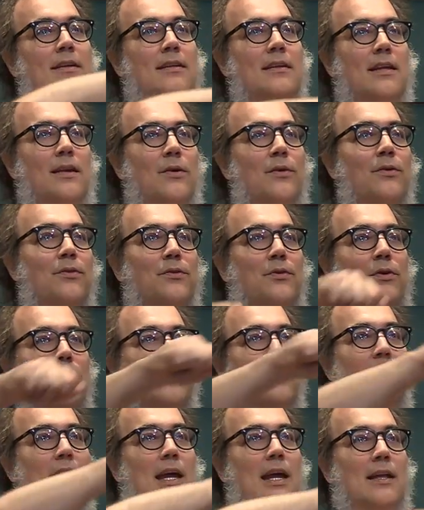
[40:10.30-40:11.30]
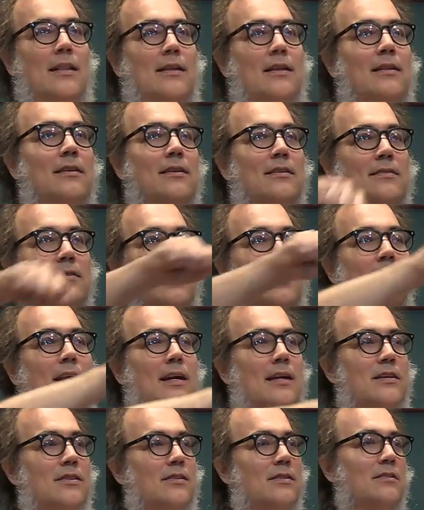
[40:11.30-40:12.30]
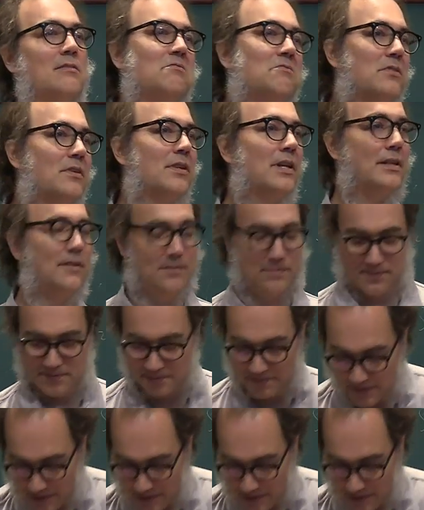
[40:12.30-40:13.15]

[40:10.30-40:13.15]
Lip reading: they also rotate in this direction. That's